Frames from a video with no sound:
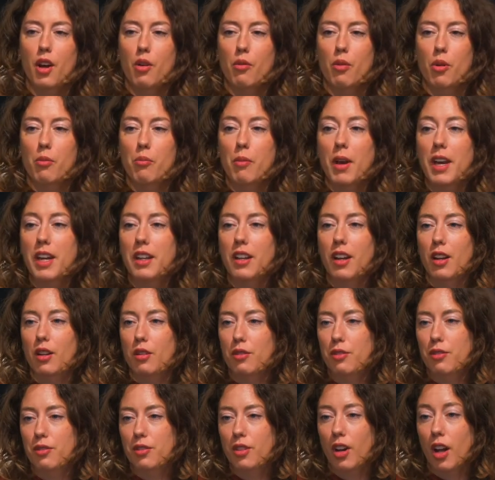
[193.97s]
were made out
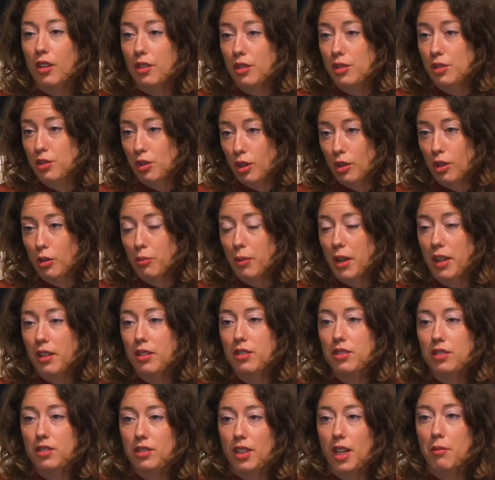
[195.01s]
of colored solar panels,
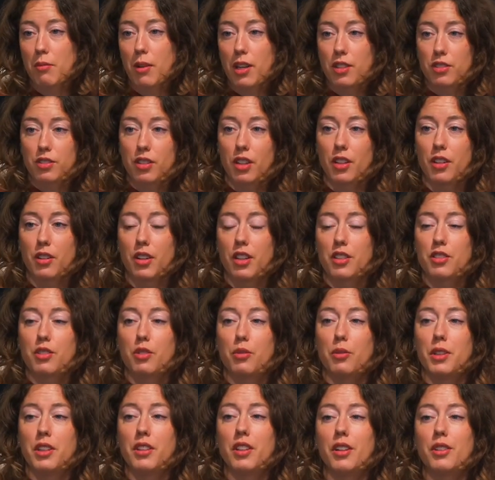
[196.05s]
the same as the
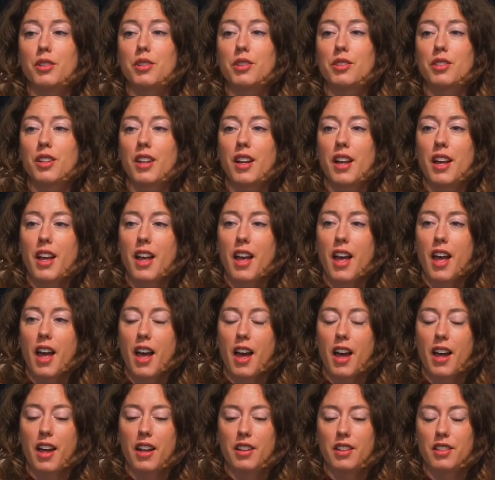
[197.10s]
windows,
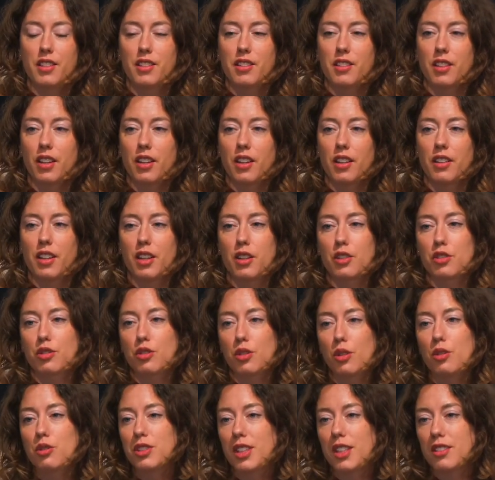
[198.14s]
and they are
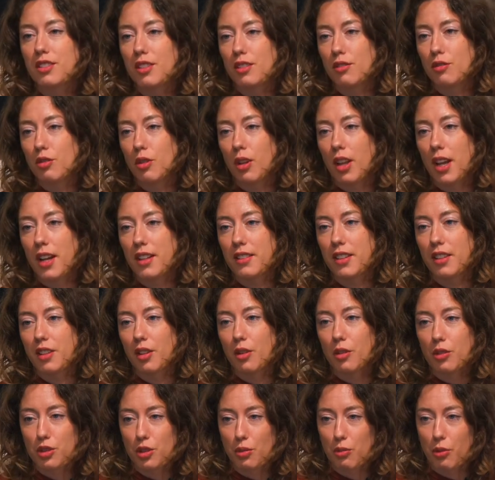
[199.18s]
so sensitive to light that they
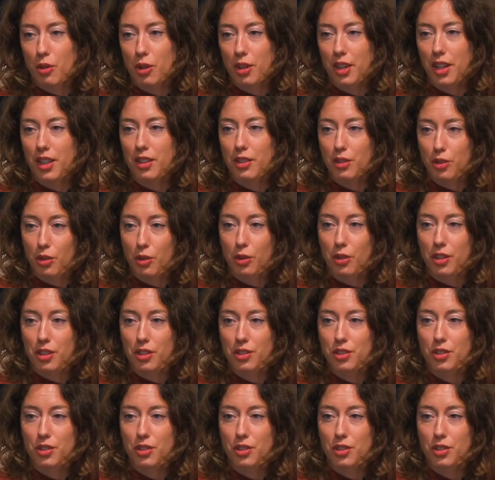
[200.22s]
also work indoors.